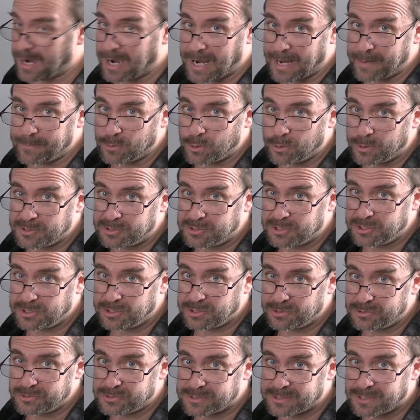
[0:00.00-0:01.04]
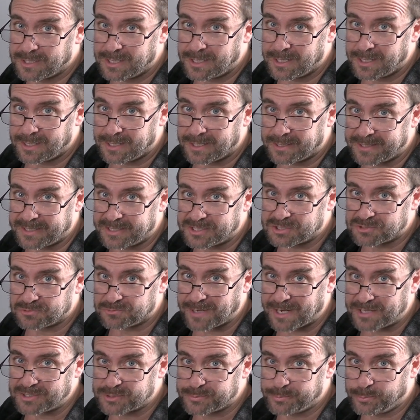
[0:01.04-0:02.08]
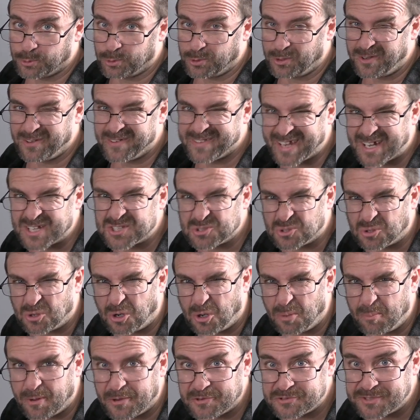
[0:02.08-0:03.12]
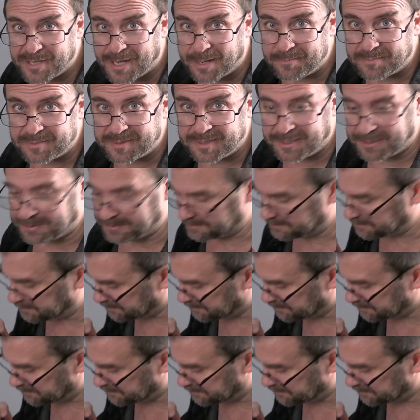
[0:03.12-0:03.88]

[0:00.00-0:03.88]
I'm going to use this red spool that's almost empty.